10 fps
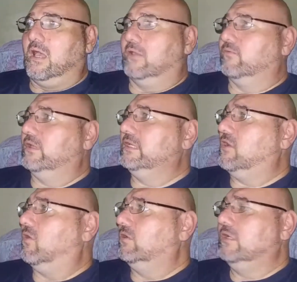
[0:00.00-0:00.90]
Really,
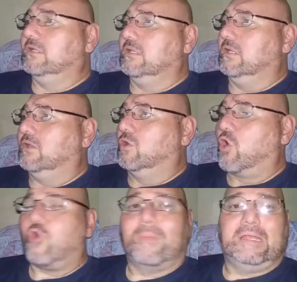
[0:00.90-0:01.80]

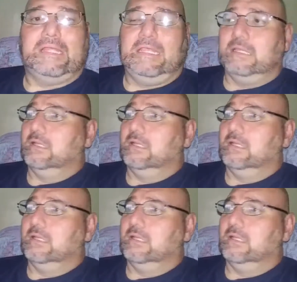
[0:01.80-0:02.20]
normally,